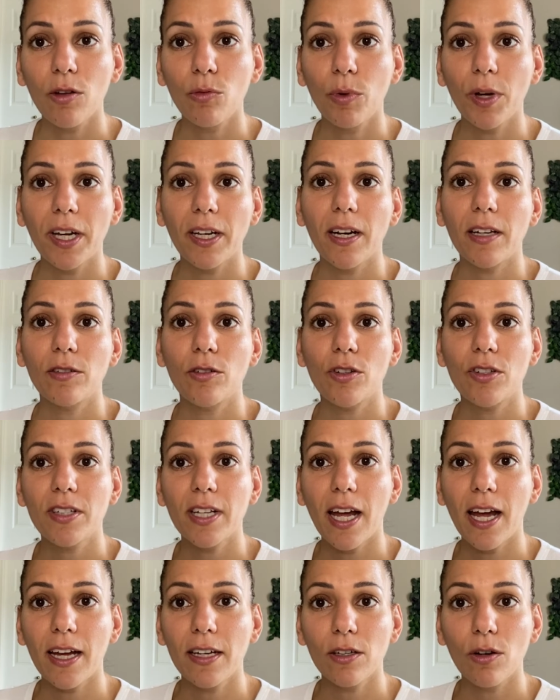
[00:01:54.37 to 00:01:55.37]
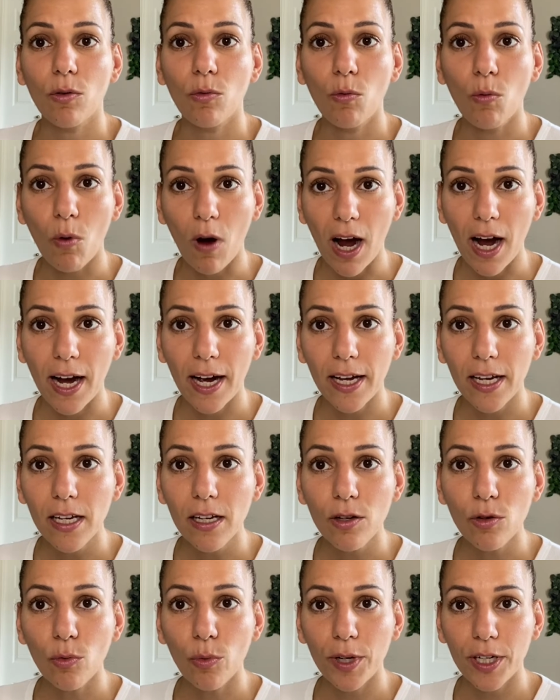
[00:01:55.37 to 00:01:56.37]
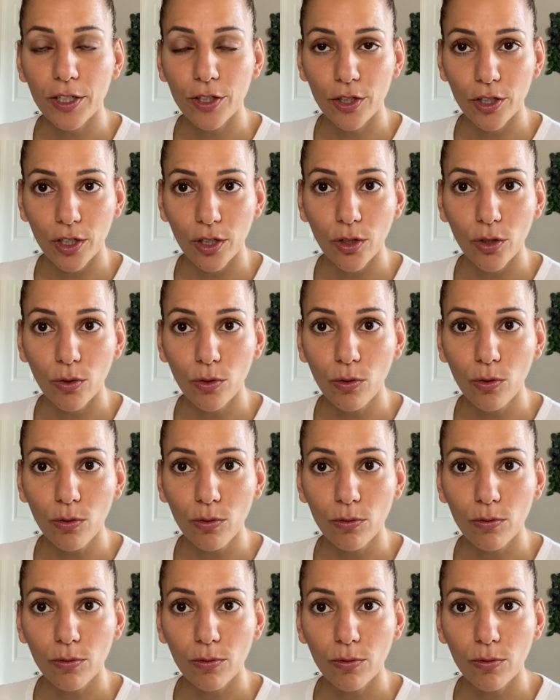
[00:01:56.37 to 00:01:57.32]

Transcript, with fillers: we can understand why we do